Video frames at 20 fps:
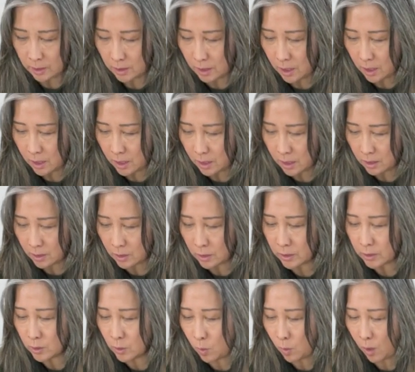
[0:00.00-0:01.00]

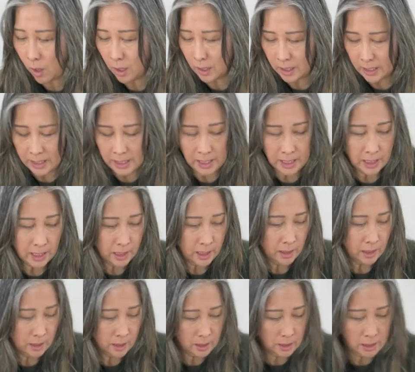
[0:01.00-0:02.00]
good quality,
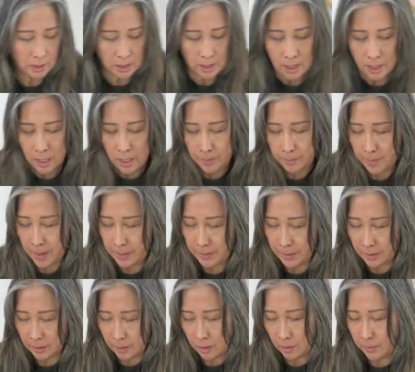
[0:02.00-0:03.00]
maybe a
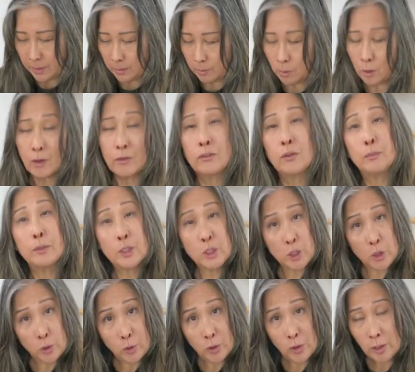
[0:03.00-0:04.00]
little bit more of a
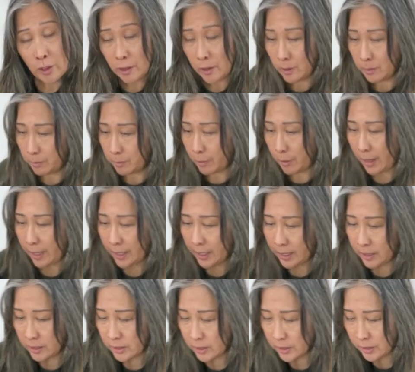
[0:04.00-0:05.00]
mature
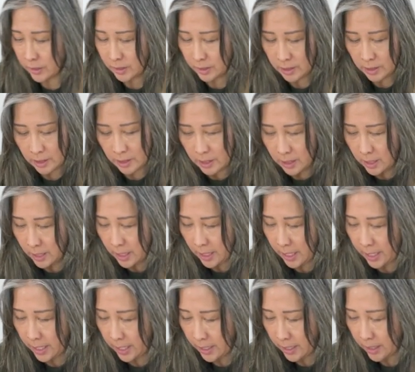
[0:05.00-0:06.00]
brand,
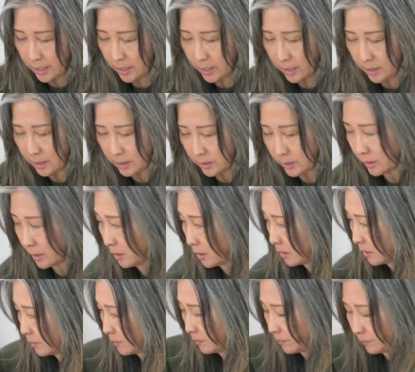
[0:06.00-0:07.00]
and
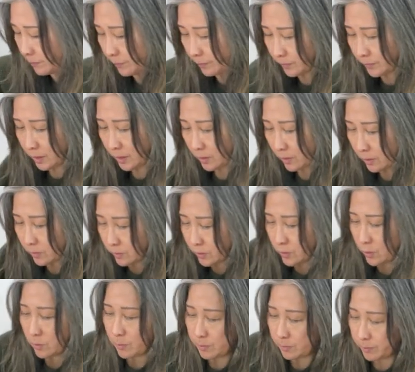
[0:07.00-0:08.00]
you know,
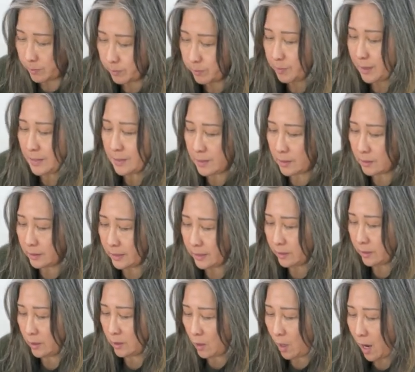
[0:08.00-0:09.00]
so basically,
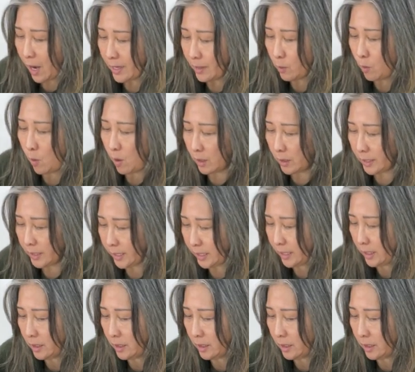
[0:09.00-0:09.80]
you know, high quality.